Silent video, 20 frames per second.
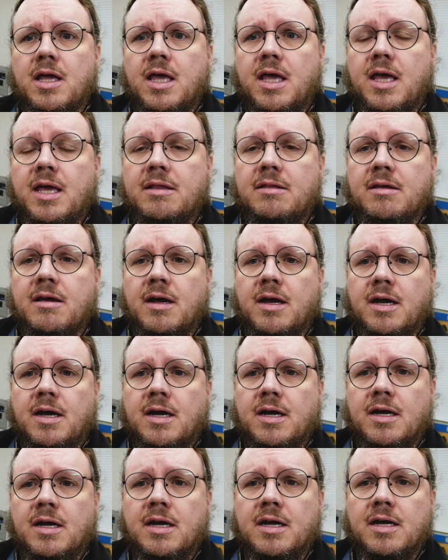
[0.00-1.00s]
It
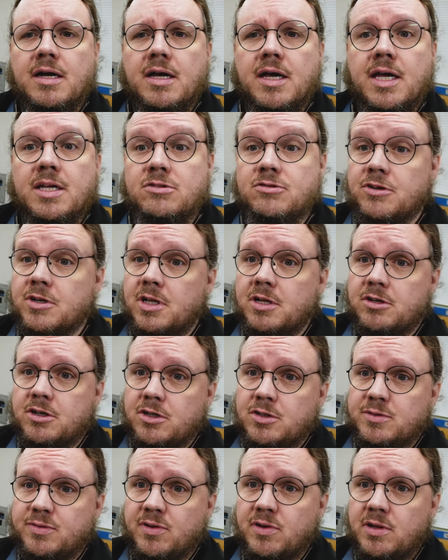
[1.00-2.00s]
uh, It's really
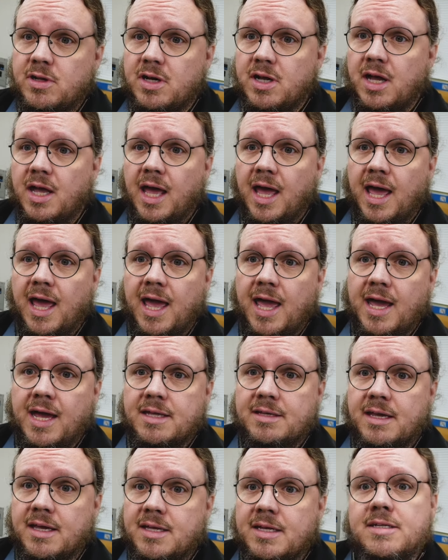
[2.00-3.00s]
useful
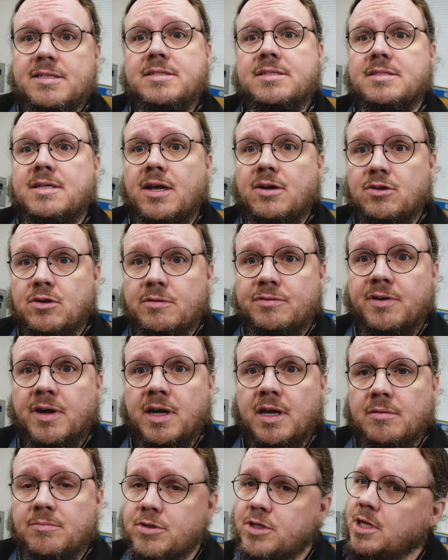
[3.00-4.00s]
and it is
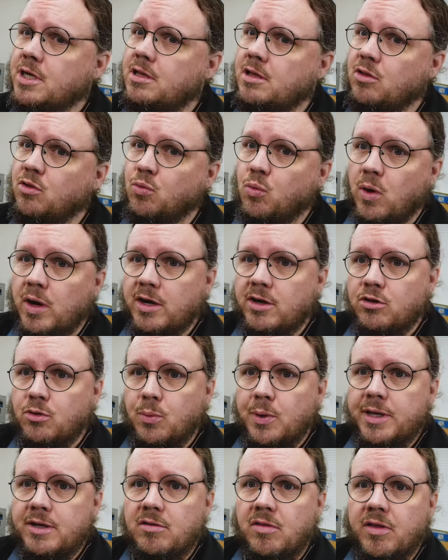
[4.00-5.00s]
terrifying, particularly the wire
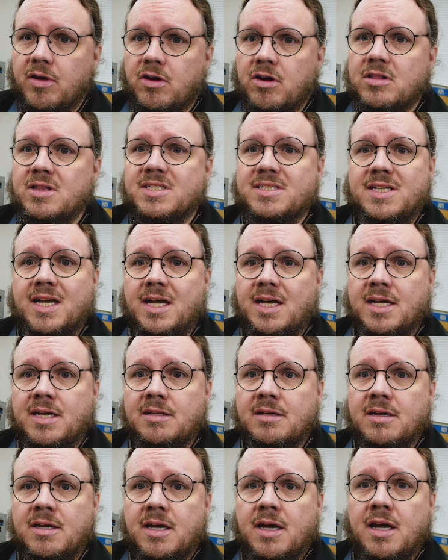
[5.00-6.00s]
wheel there on the
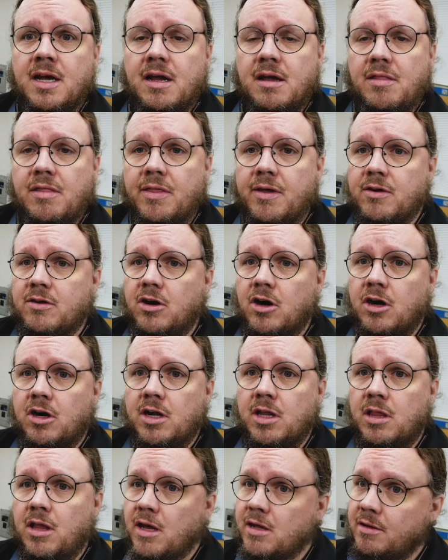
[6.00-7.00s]
side. There are
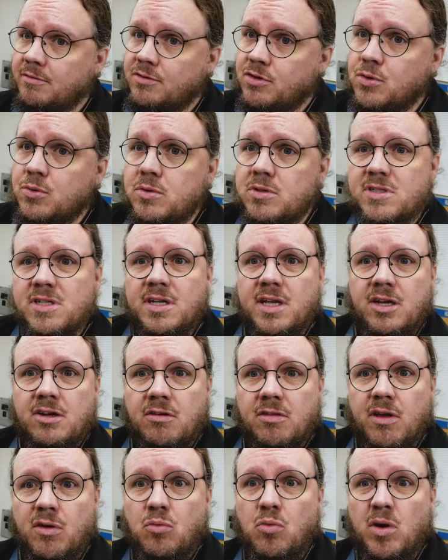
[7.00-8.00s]
a lot of tools in
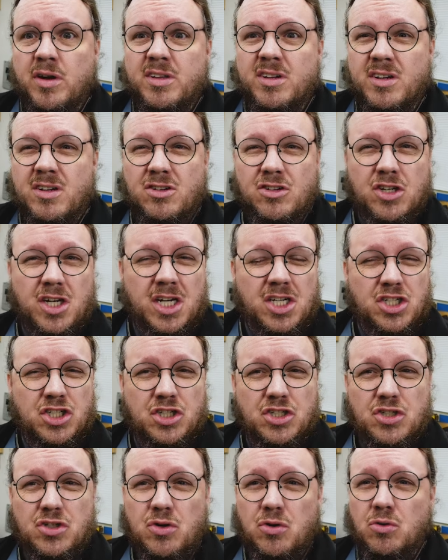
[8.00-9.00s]
here that want to
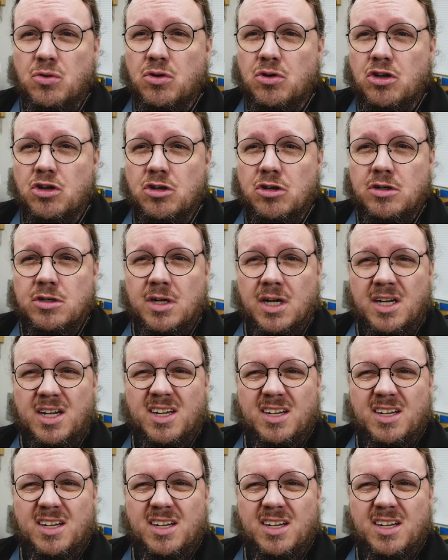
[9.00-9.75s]
crush or